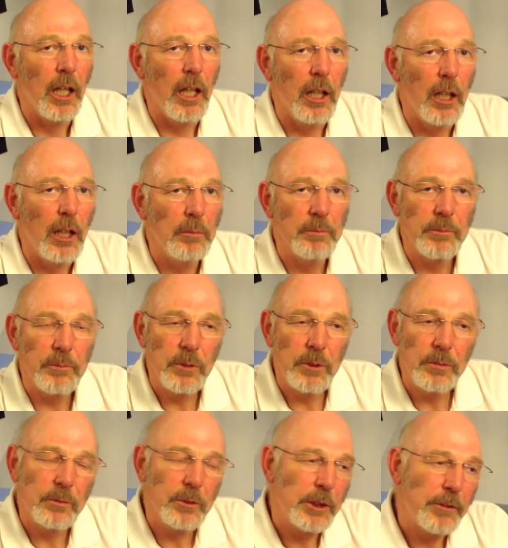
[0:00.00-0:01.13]

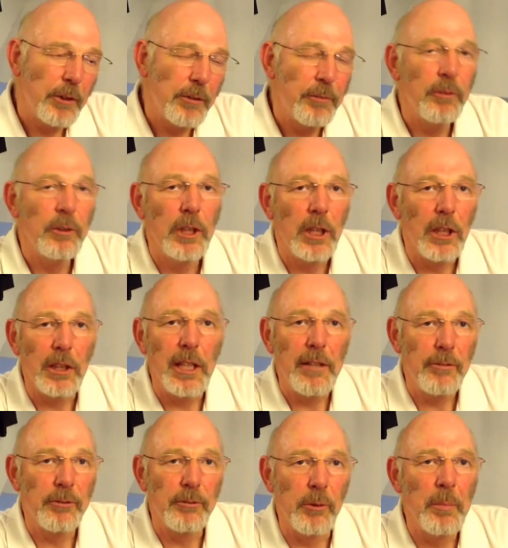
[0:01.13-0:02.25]
There's very little
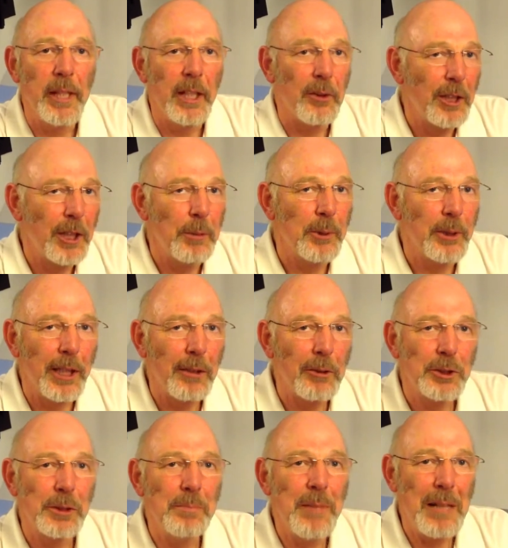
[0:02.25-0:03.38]
left for me or anybody else
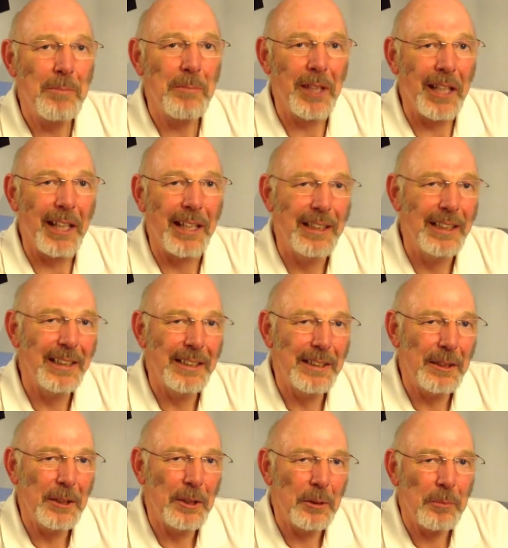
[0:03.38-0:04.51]
to map there.
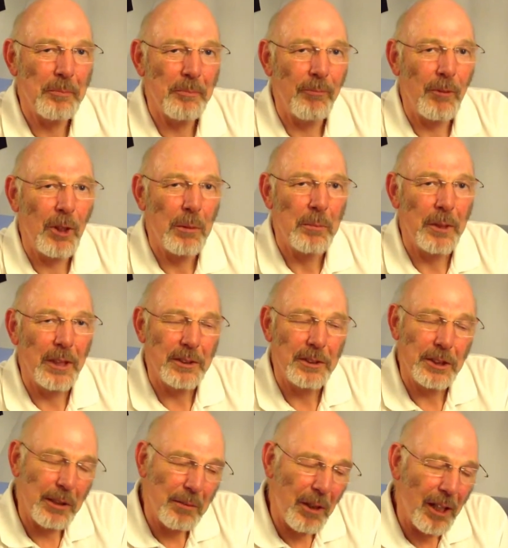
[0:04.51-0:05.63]
But
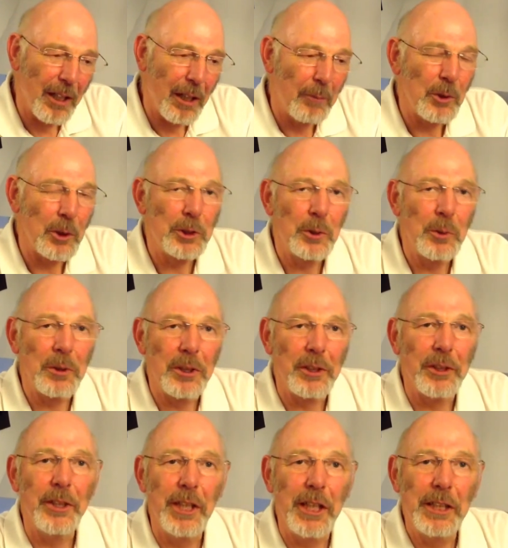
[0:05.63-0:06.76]
I'm not sure that
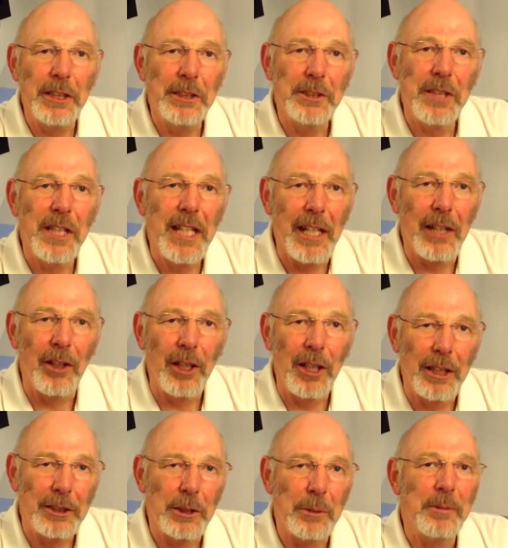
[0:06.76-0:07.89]
the need is there. I
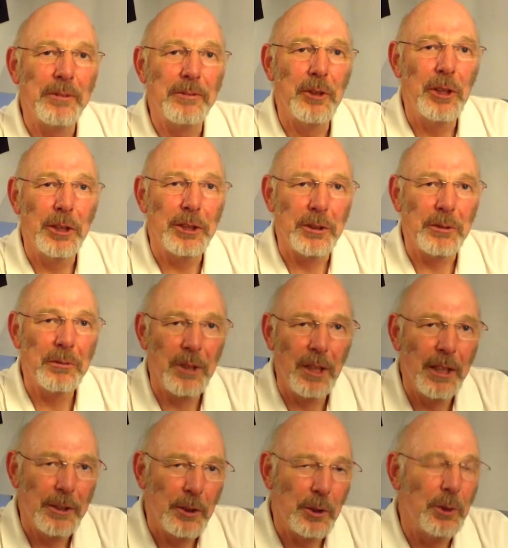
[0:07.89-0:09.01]
actually prefer
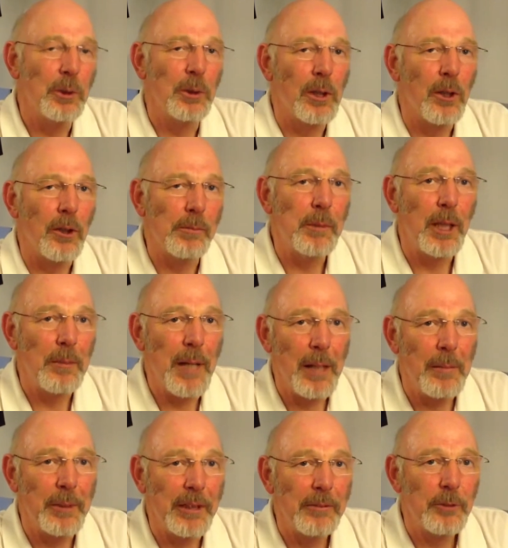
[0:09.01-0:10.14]
to do a lot of my
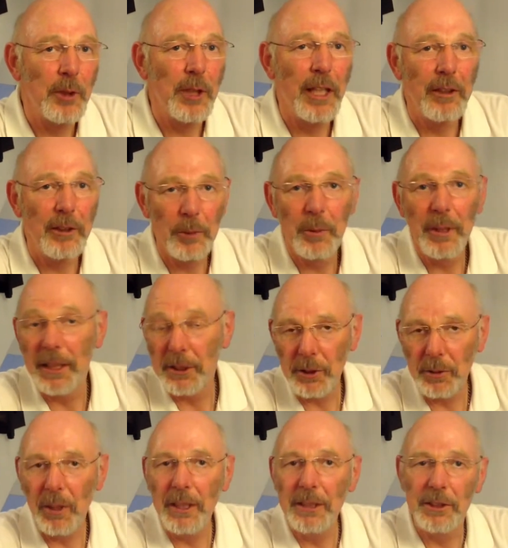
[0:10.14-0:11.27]
mapping for an area where there's a
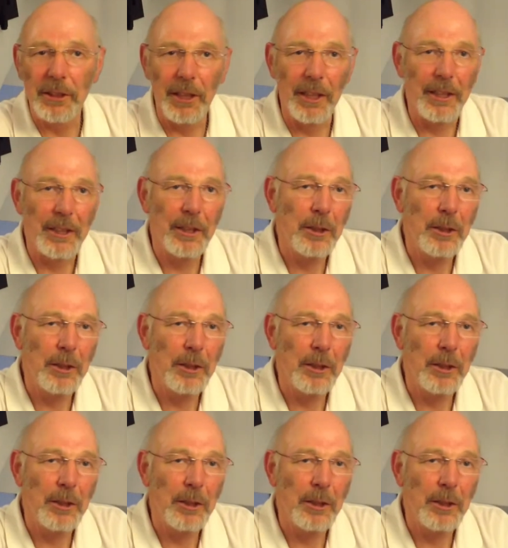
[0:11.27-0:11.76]
greater need.